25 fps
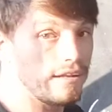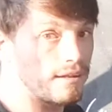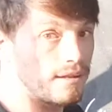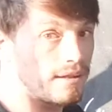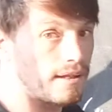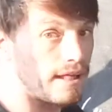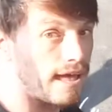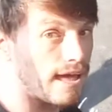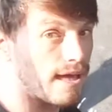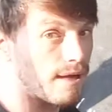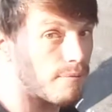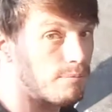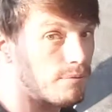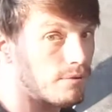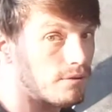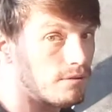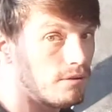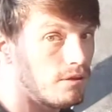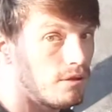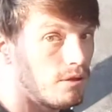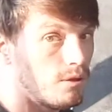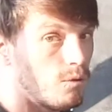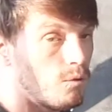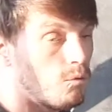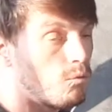did it happen?
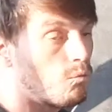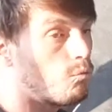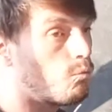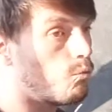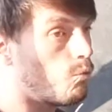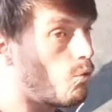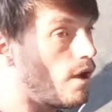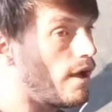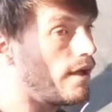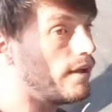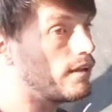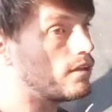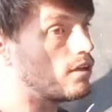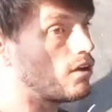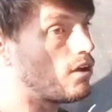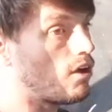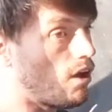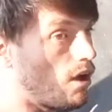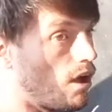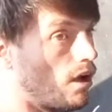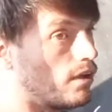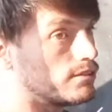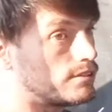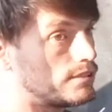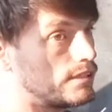What
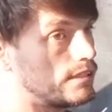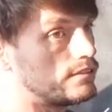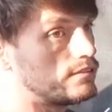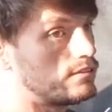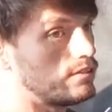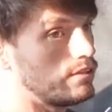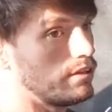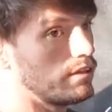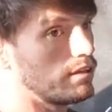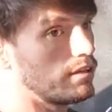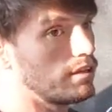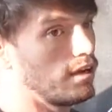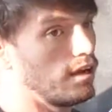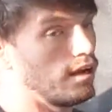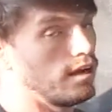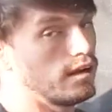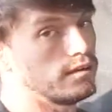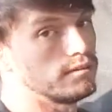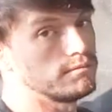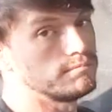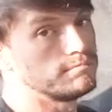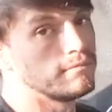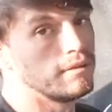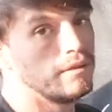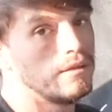caused it to
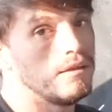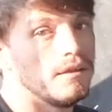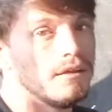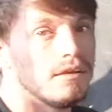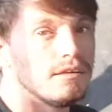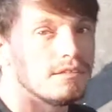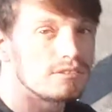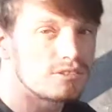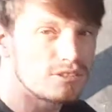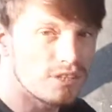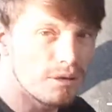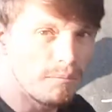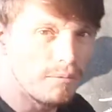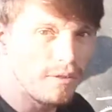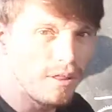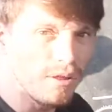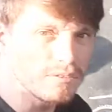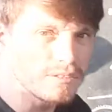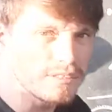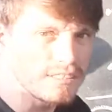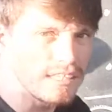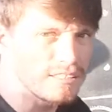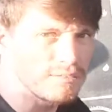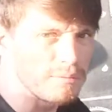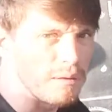occur? Some of
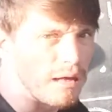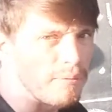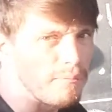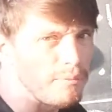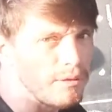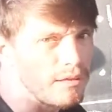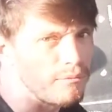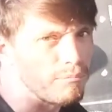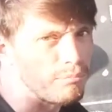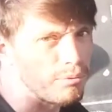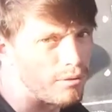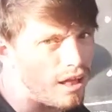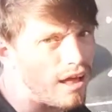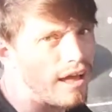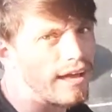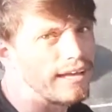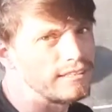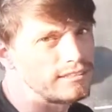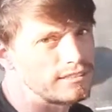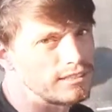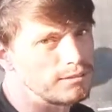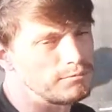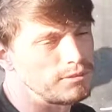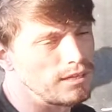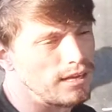those things might be
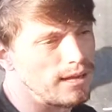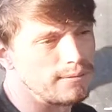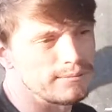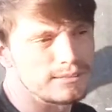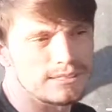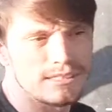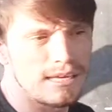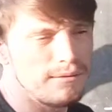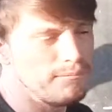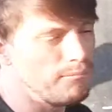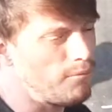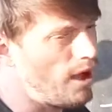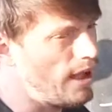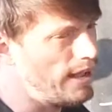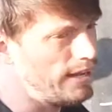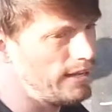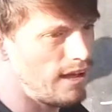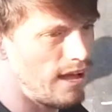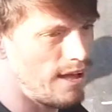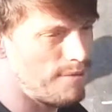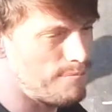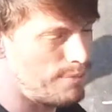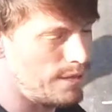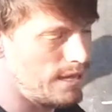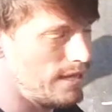implied sometimes. They might
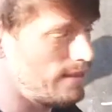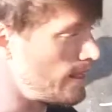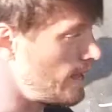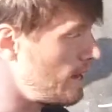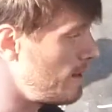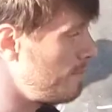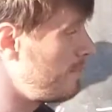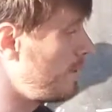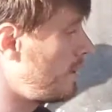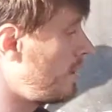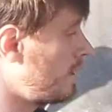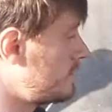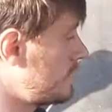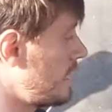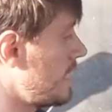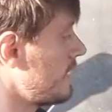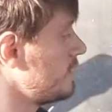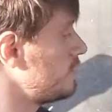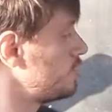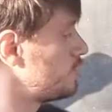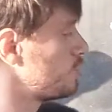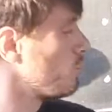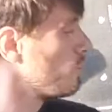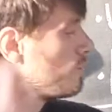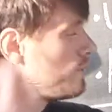not be there, because I
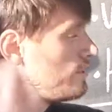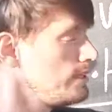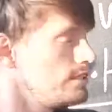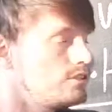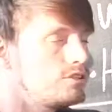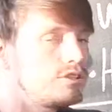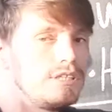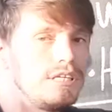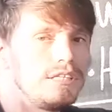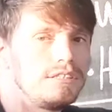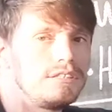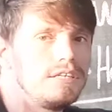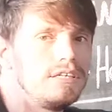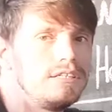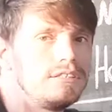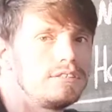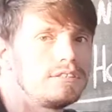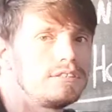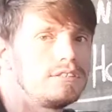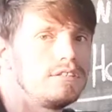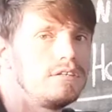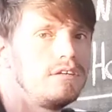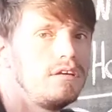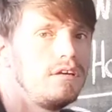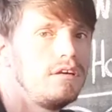could shorten this sentence,
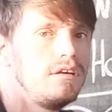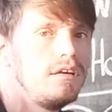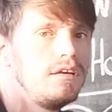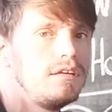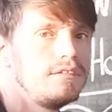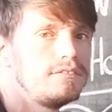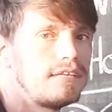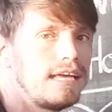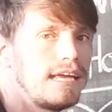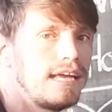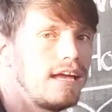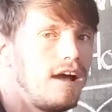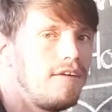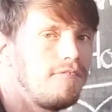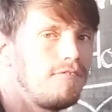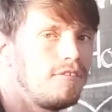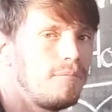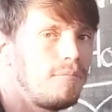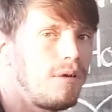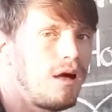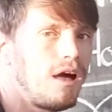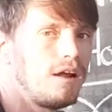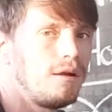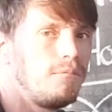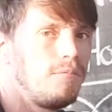take off
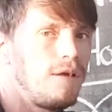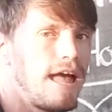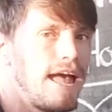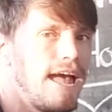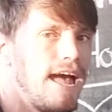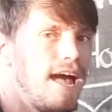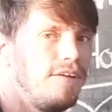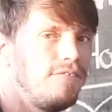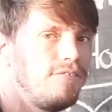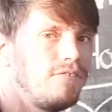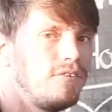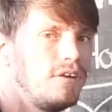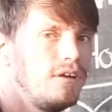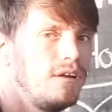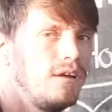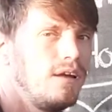the bottom half,